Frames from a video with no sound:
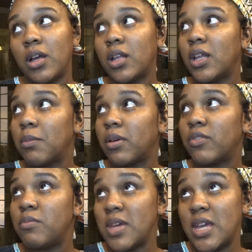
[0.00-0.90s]
clip
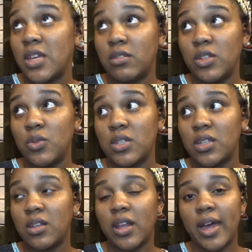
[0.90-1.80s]
of me
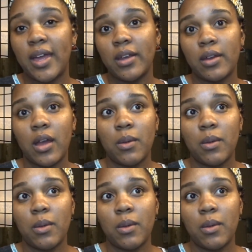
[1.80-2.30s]
using the light